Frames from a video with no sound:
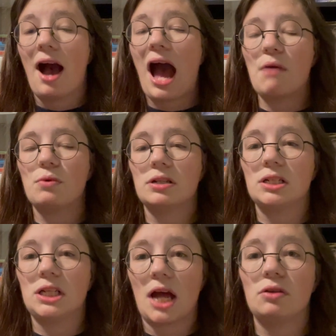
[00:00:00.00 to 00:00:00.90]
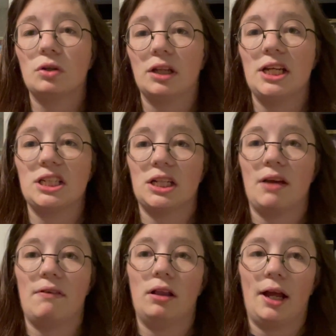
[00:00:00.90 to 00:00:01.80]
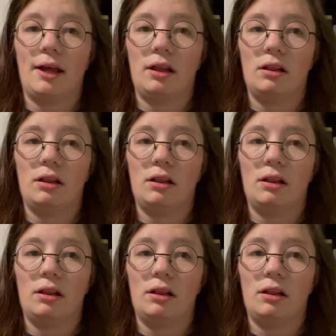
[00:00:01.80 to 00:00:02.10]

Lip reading: I would generally just give it like a